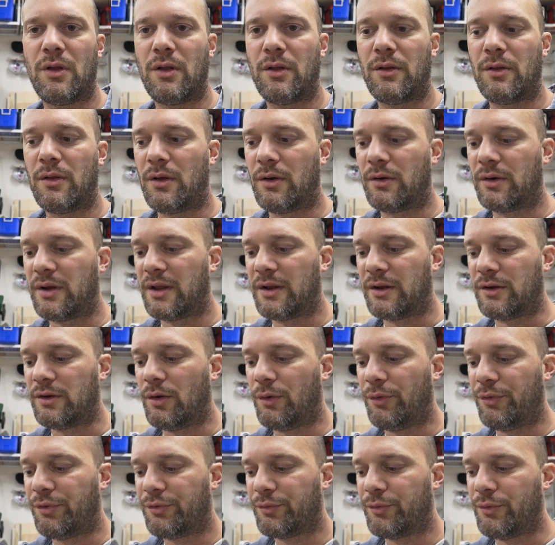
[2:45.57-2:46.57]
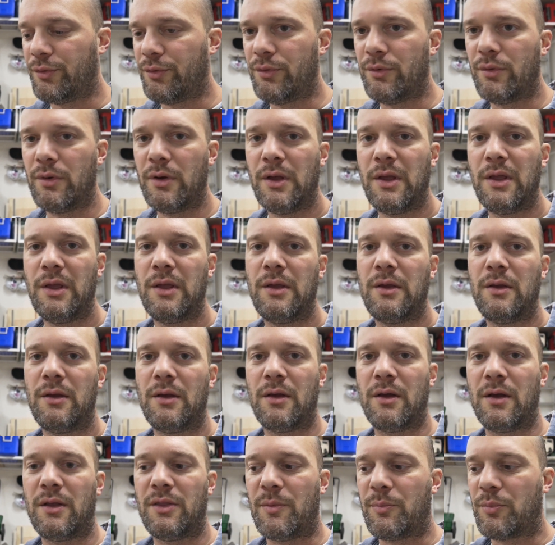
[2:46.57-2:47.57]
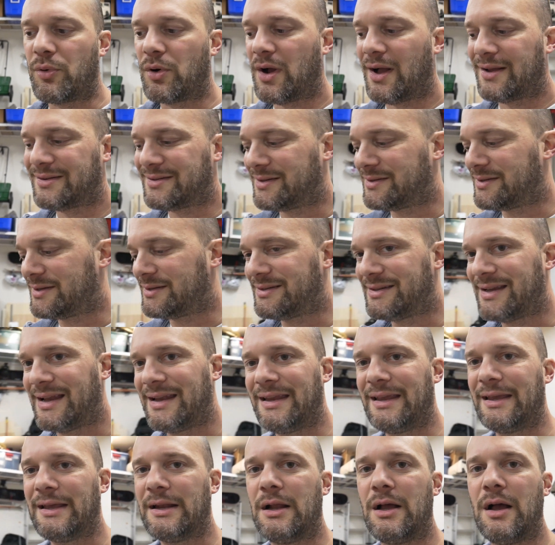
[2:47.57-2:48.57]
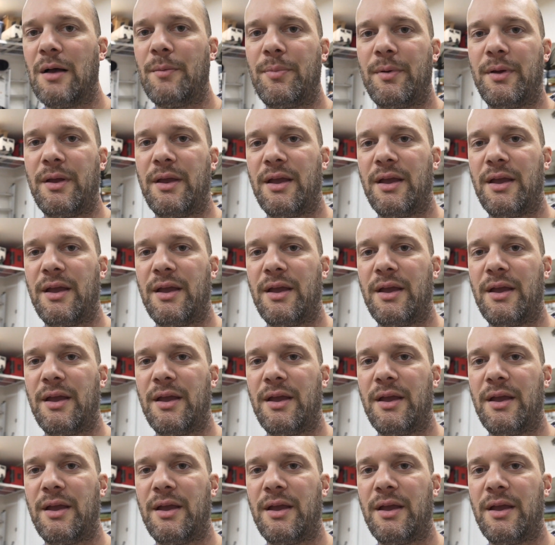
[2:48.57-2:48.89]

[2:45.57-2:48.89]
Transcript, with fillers: I'll, I'll kind of go through uh, the process of setting it up.